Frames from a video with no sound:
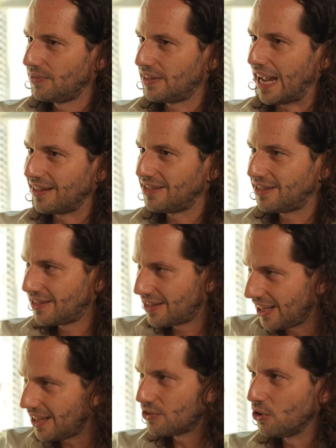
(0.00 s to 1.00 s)
That
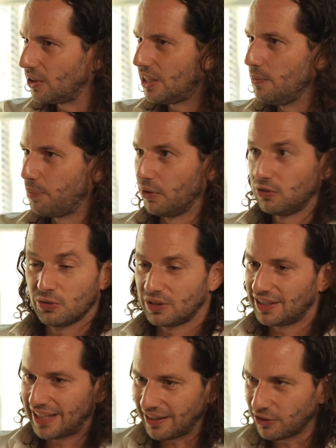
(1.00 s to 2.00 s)
is the key point. So
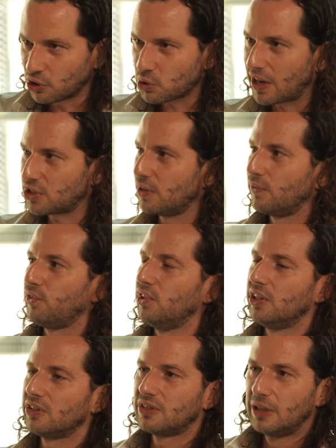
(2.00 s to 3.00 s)
get the traction
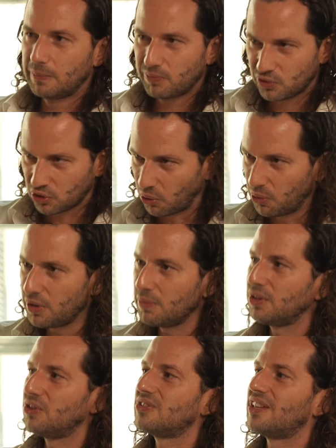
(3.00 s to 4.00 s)
first. Don't worry
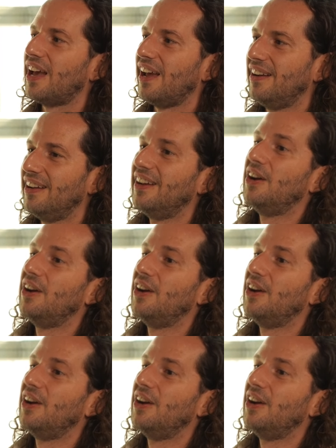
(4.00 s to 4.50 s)
about the scale.